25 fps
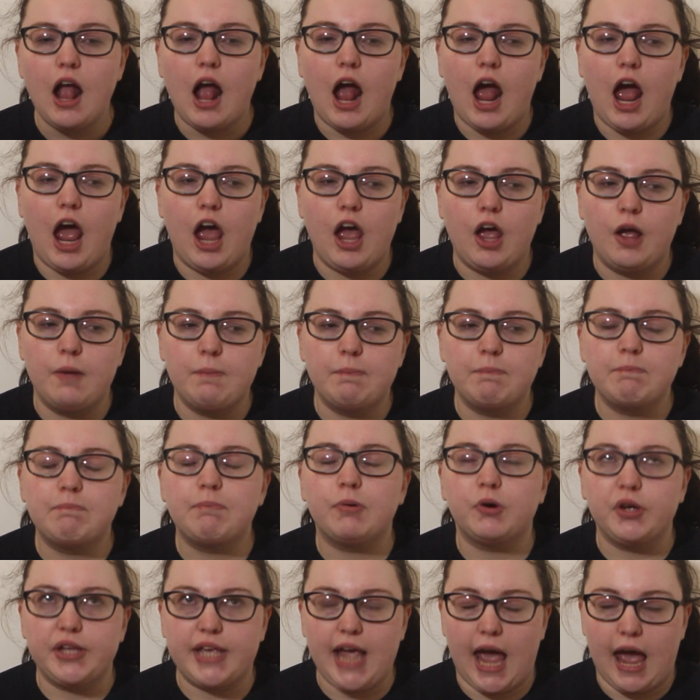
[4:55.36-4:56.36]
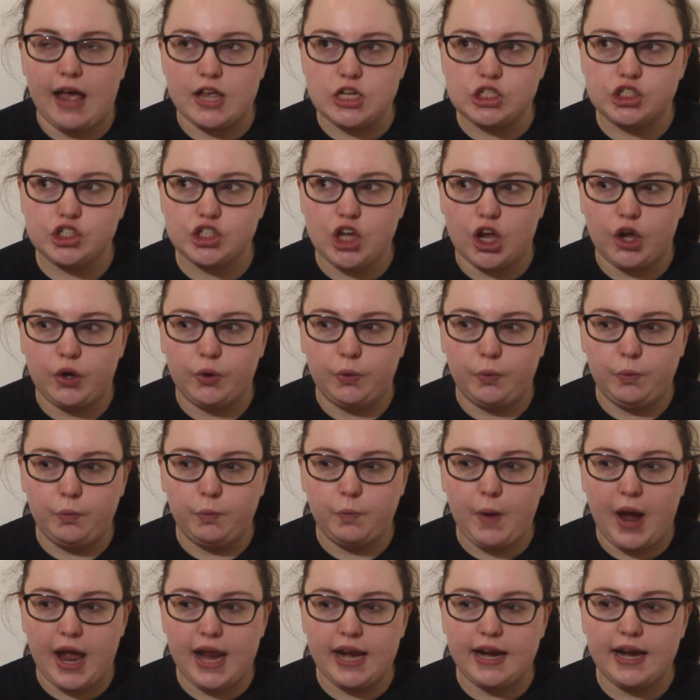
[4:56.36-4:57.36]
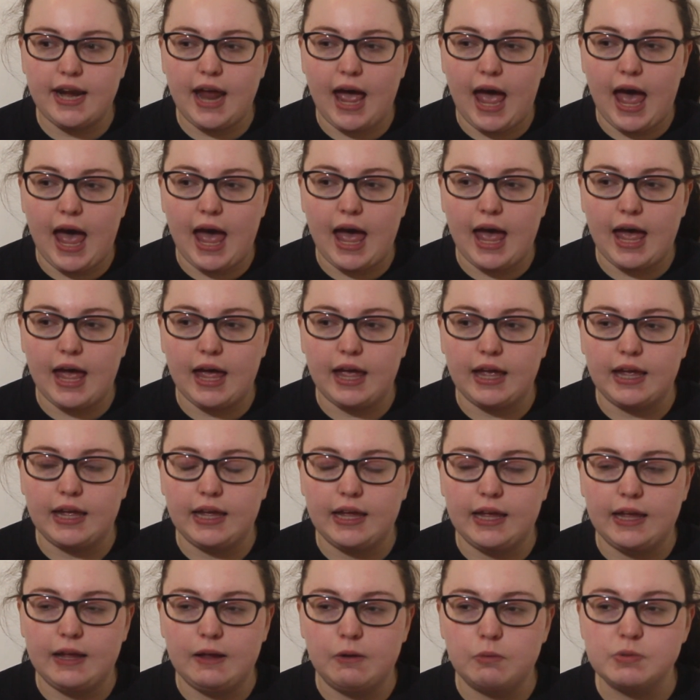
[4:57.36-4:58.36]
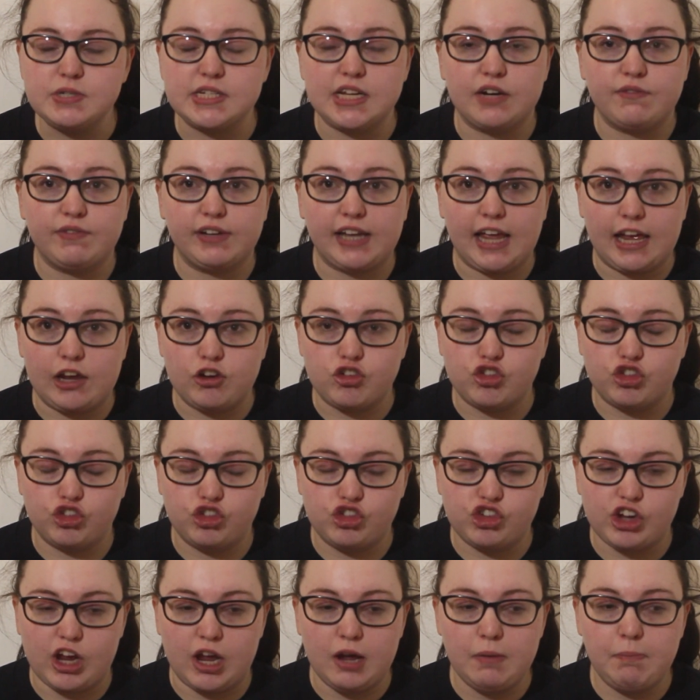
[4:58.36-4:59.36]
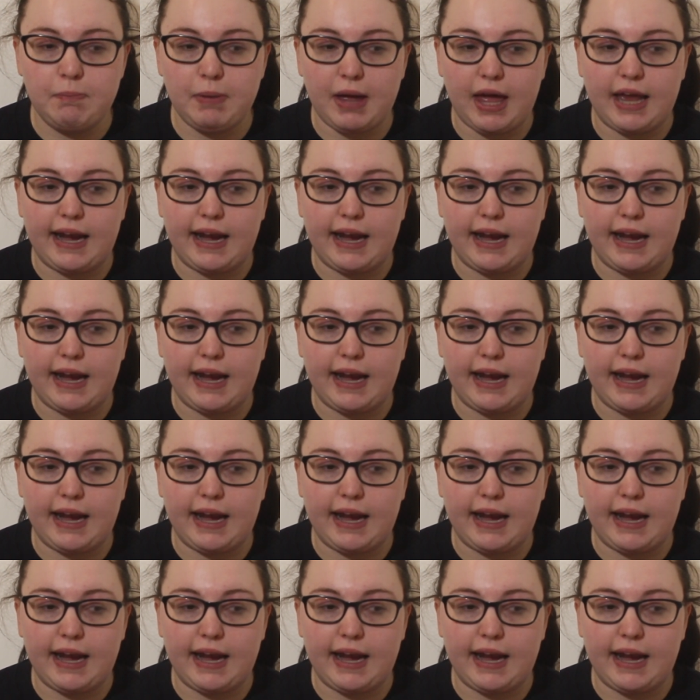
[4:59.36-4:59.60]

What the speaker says: But yeah, so when I was in a relationship